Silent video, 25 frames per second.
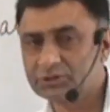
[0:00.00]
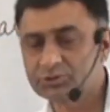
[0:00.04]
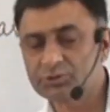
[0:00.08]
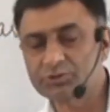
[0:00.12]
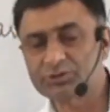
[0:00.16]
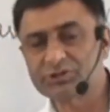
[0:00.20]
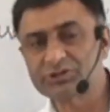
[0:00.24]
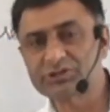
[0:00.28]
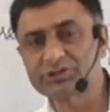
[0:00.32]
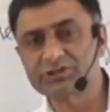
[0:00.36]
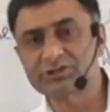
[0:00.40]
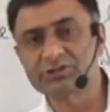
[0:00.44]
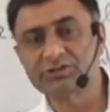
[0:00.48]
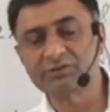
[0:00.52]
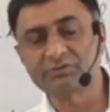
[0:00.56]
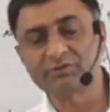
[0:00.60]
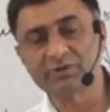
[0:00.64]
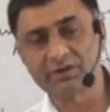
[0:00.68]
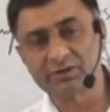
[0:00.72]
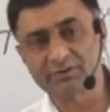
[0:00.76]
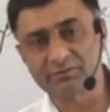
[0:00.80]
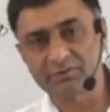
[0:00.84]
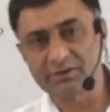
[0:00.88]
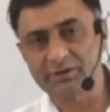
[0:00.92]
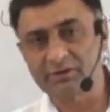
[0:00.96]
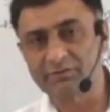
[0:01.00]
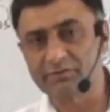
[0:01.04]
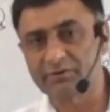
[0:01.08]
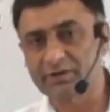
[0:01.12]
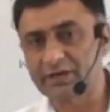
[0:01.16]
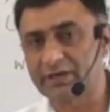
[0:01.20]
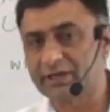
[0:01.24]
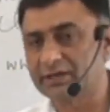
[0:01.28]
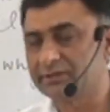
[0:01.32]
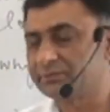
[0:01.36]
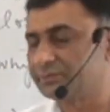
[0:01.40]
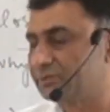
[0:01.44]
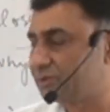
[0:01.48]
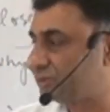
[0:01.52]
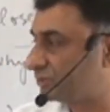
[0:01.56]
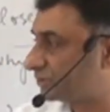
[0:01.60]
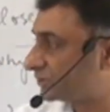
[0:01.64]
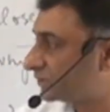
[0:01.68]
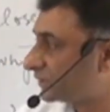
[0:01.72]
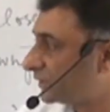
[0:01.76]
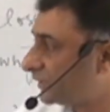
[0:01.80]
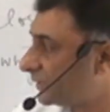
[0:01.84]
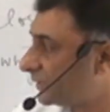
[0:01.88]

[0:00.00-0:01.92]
So this is the one way of drawing meaning.